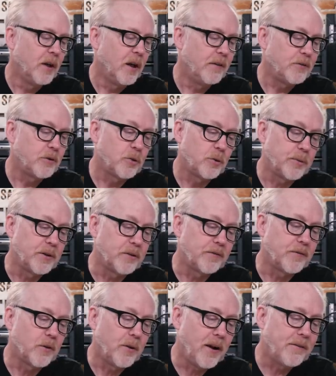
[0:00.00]
of a career
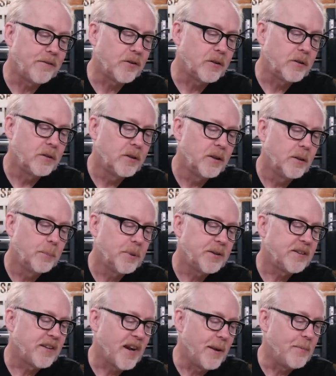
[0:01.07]
forever, but the
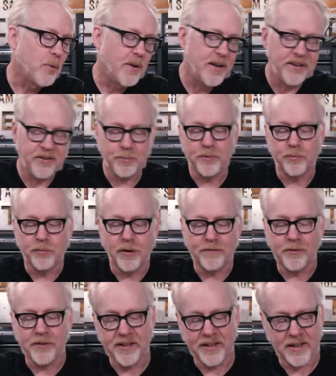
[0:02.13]
time away has been
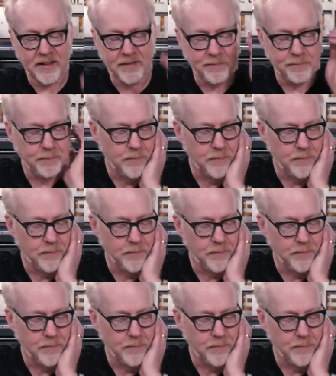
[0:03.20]
rougher than I